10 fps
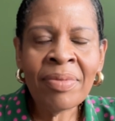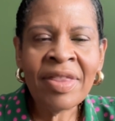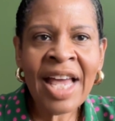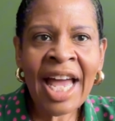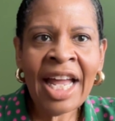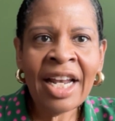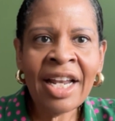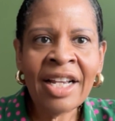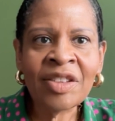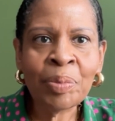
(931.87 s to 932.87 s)
that
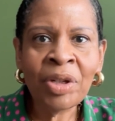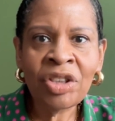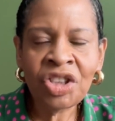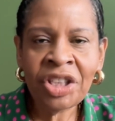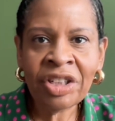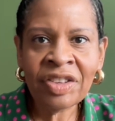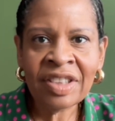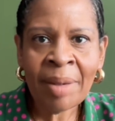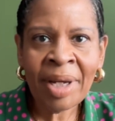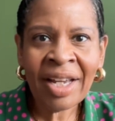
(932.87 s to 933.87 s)
is put into your
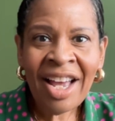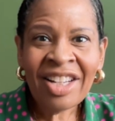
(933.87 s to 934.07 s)
stomach